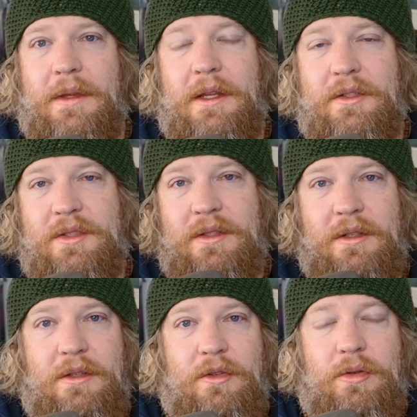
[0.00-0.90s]

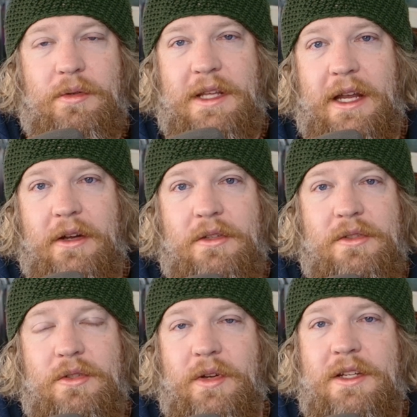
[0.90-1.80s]
there's
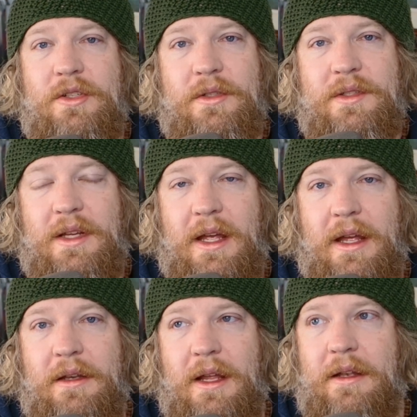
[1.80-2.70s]
characters and creatures
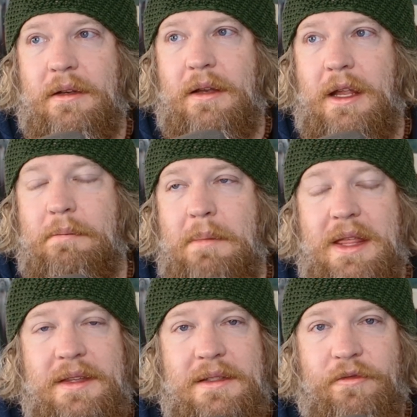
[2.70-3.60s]
and and and
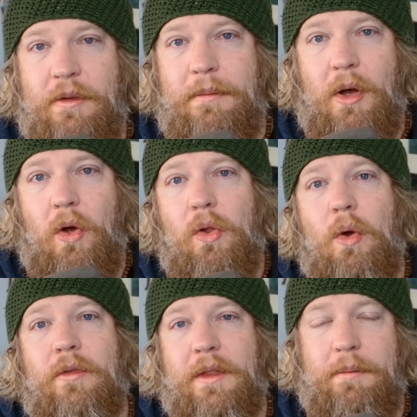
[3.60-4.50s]
myths from all
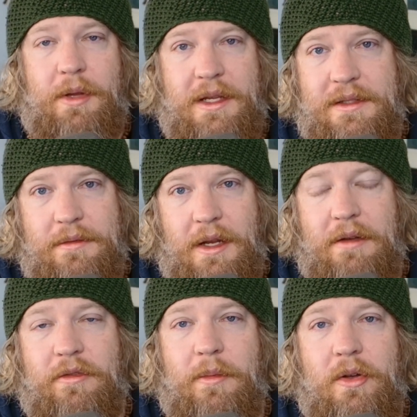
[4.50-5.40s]
over the place,
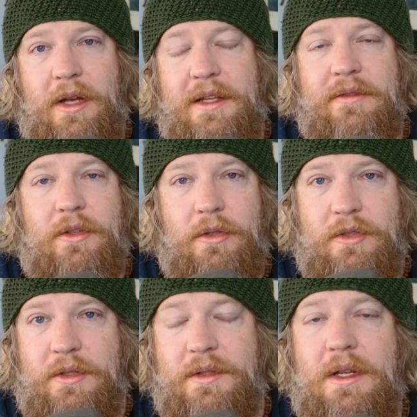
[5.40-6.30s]
right? From all kinds of
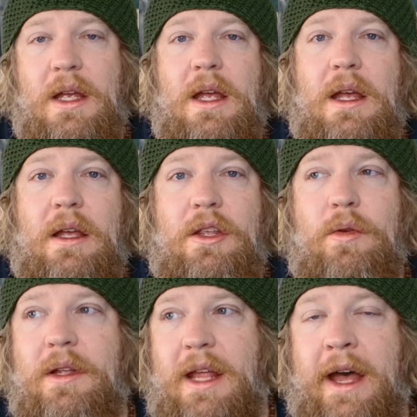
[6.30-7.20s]
cultures.
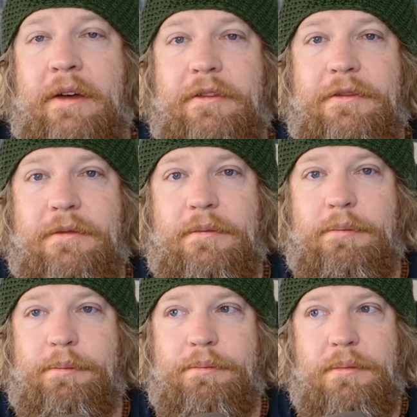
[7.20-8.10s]
You can have
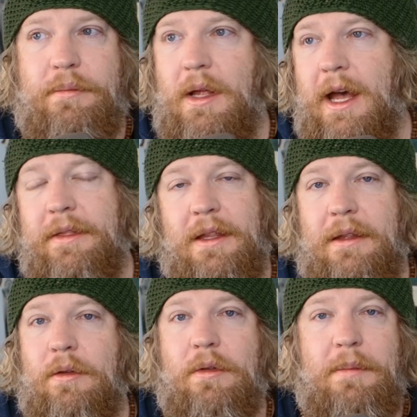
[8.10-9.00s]
I
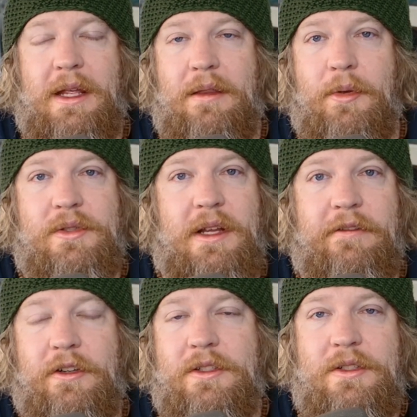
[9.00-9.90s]
think you could make the most
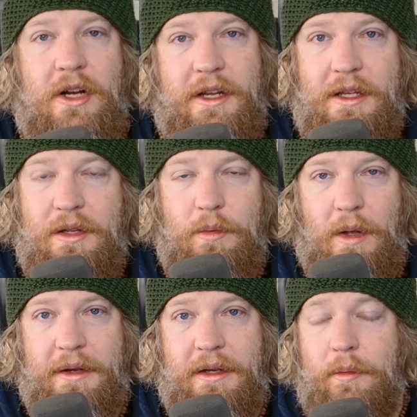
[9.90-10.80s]
diverse Narnia you
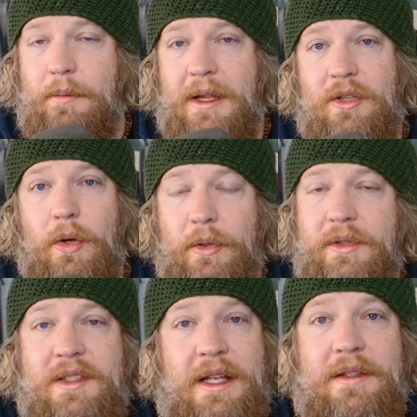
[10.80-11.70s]
want, and it would make
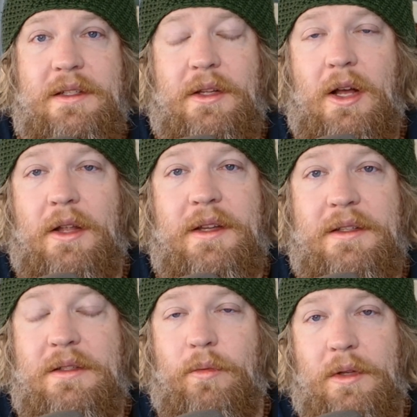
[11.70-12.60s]
total sense in the
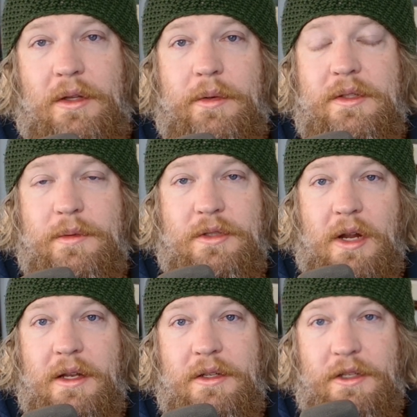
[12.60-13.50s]
context of what Lewis was
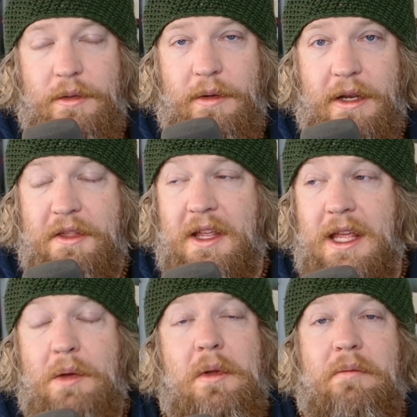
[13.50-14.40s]
trying to do. And I think
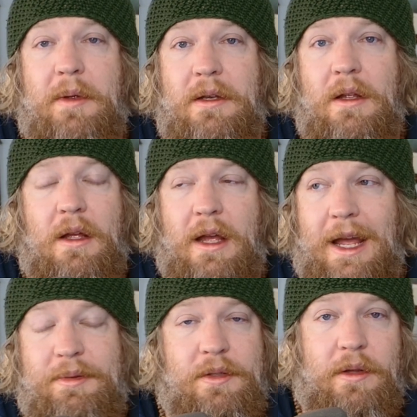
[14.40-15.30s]
he would have been
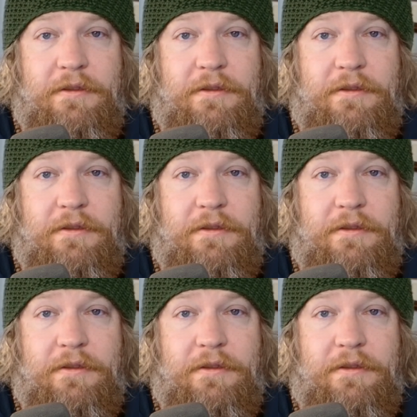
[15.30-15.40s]
absolutely